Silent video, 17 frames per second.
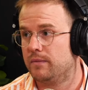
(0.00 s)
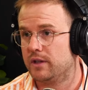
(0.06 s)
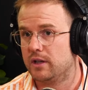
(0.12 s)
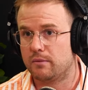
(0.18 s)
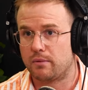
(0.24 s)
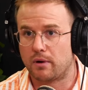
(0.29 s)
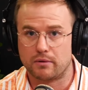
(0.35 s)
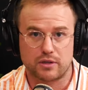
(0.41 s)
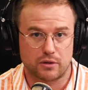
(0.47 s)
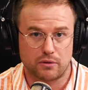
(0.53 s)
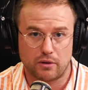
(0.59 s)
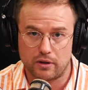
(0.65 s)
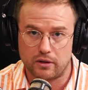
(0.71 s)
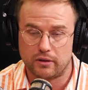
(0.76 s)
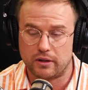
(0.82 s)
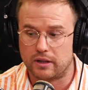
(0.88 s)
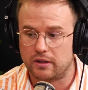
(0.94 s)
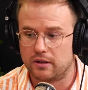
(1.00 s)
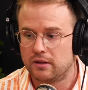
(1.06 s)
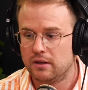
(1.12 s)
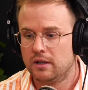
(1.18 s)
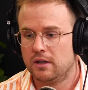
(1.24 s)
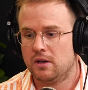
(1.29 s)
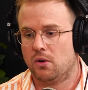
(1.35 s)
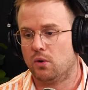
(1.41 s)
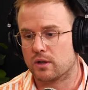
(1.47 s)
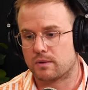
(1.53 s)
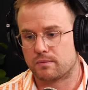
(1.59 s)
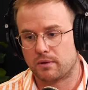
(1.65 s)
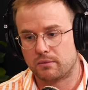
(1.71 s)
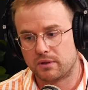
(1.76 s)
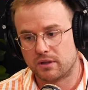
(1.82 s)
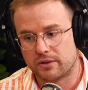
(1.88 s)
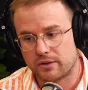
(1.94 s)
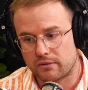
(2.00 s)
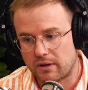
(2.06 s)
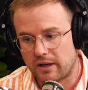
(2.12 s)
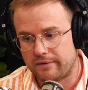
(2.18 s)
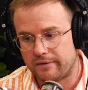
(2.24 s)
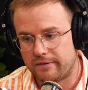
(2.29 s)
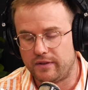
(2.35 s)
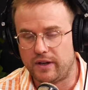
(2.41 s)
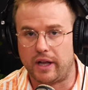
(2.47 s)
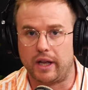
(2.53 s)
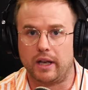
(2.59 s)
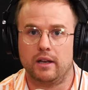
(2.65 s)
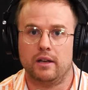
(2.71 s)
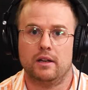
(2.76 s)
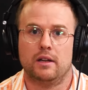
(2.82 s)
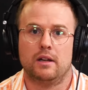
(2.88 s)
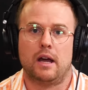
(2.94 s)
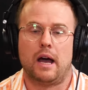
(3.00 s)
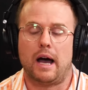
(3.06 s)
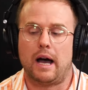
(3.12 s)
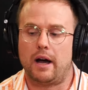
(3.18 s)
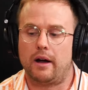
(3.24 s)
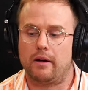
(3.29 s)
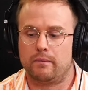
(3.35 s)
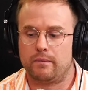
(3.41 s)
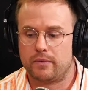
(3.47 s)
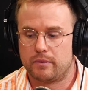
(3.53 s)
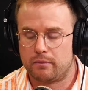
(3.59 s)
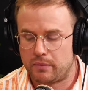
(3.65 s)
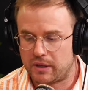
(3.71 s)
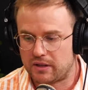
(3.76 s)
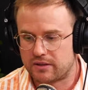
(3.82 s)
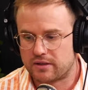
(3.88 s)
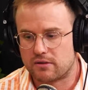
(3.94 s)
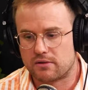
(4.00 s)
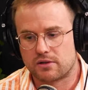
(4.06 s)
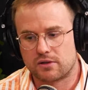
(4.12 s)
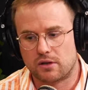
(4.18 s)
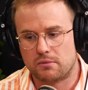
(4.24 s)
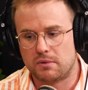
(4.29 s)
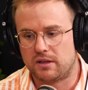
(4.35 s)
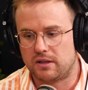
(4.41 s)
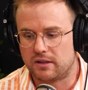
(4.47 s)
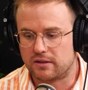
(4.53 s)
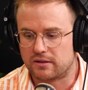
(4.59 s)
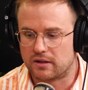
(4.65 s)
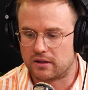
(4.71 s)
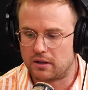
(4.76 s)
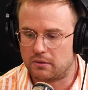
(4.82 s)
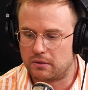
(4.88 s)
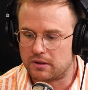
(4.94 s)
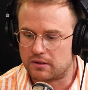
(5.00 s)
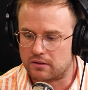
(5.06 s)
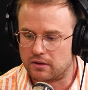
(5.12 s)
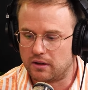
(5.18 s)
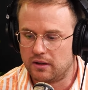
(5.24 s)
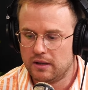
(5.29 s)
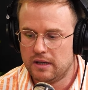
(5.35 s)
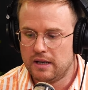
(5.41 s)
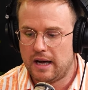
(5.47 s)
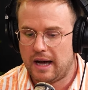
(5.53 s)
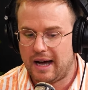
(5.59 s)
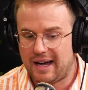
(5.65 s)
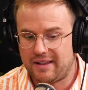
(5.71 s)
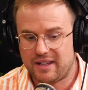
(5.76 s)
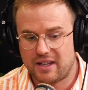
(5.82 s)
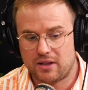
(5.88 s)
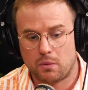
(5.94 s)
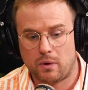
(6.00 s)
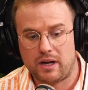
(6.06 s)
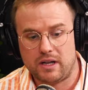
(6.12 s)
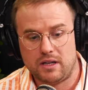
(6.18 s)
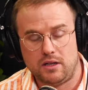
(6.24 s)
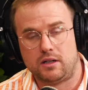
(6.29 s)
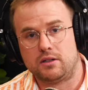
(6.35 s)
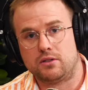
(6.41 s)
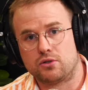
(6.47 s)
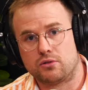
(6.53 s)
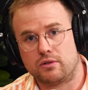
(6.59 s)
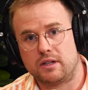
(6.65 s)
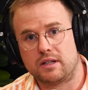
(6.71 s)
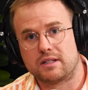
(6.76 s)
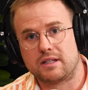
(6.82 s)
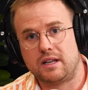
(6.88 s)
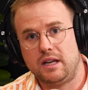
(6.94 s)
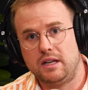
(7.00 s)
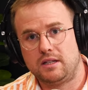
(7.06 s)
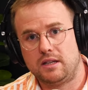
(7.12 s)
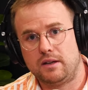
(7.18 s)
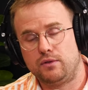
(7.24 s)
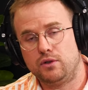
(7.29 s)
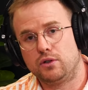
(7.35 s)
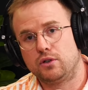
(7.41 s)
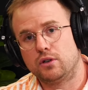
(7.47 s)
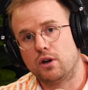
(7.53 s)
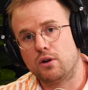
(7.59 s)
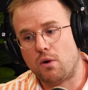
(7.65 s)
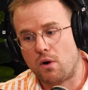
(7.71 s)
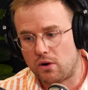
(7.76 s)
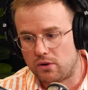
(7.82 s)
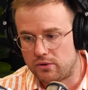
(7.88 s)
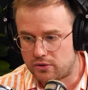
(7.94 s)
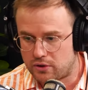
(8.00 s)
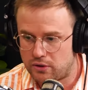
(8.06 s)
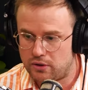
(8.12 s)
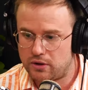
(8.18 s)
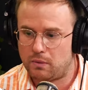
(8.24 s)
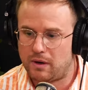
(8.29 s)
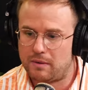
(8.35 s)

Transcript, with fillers: You're probably too early, or it's probably not the right fit, um, because there are so many things that go into it. Uh, the other way you can join us is if you go to the